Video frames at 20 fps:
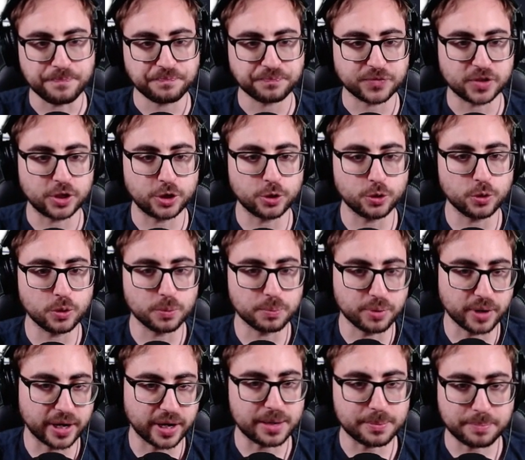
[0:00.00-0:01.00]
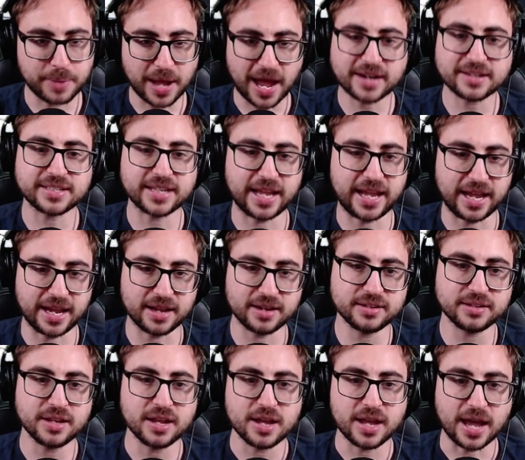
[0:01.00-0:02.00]
you bring it back to hand,
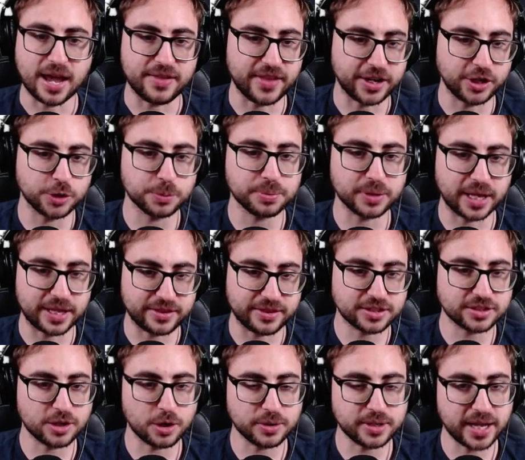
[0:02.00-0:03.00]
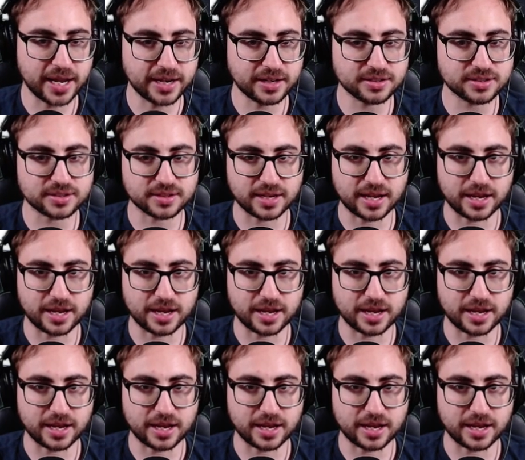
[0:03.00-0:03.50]
and then you play this Gotenks.